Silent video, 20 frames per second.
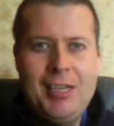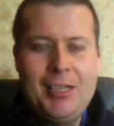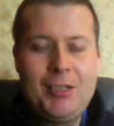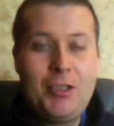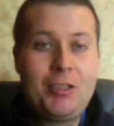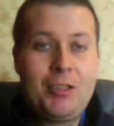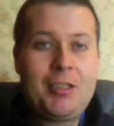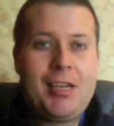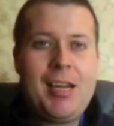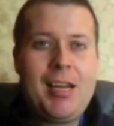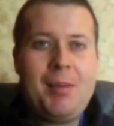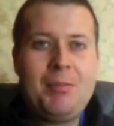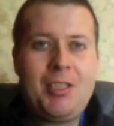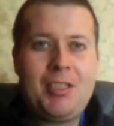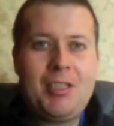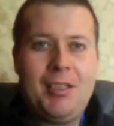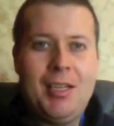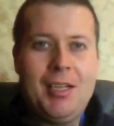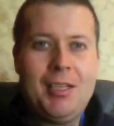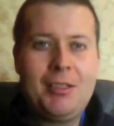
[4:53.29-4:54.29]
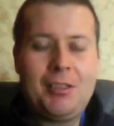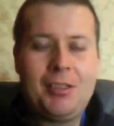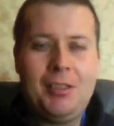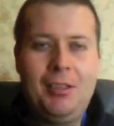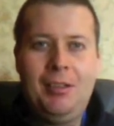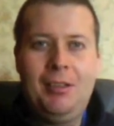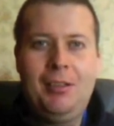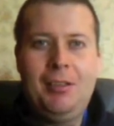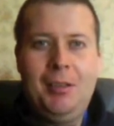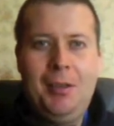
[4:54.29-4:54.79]
And it just came today,
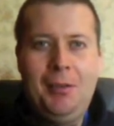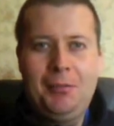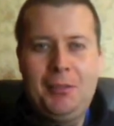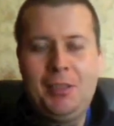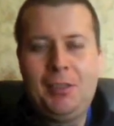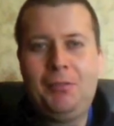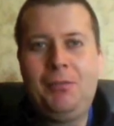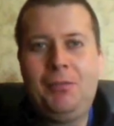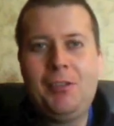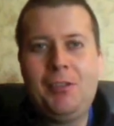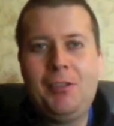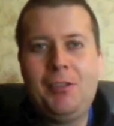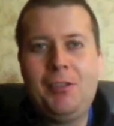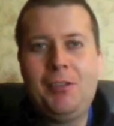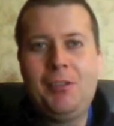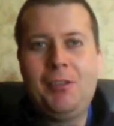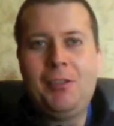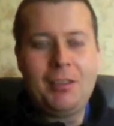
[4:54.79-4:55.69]
so after I finish